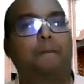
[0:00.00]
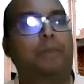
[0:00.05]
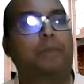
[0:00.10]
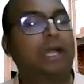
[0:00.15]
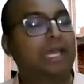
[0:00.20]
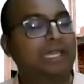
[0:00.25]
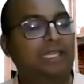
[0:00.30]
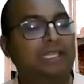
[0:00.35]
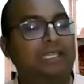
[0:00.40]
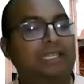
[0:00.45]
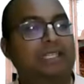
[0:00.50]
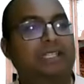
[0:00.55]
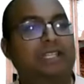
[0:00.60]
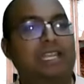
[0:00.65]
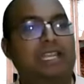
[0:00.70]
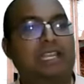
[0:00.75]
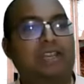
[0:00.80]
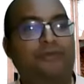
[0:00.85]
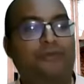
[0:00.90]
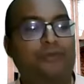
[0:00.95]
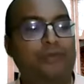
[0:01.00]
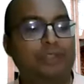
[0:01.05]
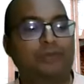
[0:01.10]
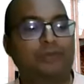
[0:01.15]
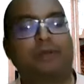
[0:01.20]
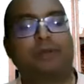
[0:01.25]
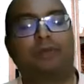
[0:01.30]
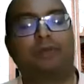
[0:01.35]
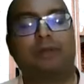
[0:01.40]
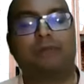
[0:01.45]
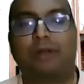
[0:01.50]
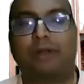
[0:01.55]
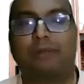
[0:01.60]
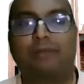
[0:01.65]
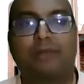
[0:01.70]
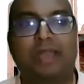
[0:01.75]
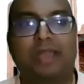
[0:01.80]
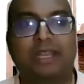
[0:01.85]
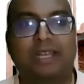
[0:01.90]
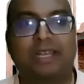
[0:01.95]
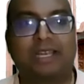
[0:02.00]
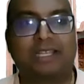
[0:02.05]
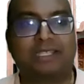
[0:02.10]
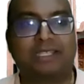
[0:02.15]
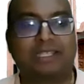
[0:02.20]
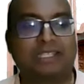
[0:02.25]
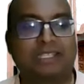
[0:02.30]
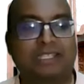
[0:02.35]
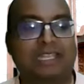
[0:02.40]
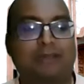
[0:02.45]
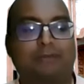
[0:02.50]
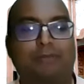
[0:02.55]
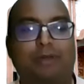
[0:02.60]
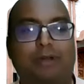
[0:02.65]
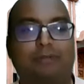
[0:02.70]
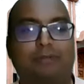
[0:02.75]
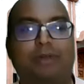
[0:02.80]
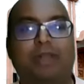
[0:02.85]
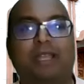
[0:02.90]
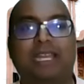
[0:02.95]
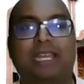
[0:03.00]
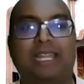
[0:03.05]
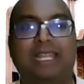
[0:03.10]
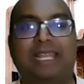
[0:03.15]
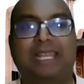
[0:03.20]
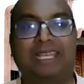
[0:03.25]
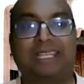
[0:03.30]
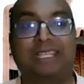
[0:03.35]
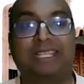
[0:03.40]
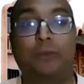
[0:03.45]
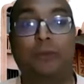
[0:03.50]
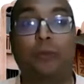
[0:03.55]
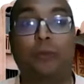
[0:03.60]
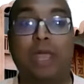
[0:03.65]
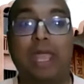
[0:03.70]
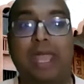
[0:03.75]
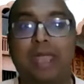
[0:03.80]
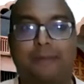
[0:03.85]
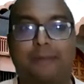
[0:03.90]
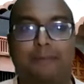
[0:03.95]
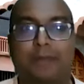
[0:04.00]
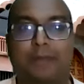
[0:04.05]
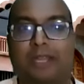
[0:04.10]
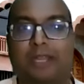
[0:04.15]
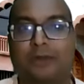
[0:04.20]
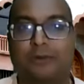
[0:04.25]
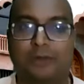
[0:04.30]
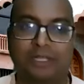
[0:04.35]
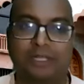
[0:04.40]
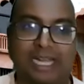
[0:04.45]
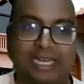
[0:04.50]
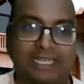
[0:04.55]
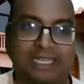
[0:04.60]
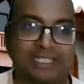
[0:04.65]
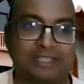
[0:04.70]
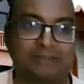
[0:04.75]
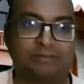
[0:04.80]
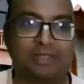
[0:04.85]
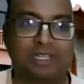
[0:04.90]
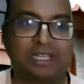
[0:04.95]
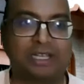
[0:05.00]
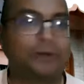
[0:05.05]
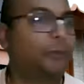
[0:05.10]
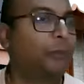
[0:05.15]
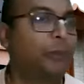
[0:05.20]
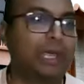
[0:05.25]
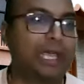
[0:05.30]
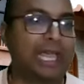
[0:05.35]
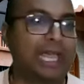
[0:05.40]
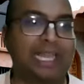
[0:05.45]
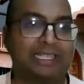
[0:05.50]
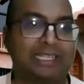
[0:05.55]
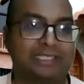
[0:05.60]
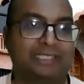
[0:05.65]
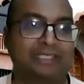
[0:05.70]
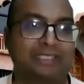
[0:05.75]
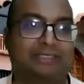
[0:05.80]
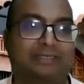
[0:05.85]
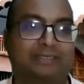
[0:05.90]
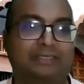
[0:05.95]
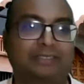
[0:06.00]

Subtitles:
But the difference between Brahma and us is that Brahma can get away by doing that something. We can't.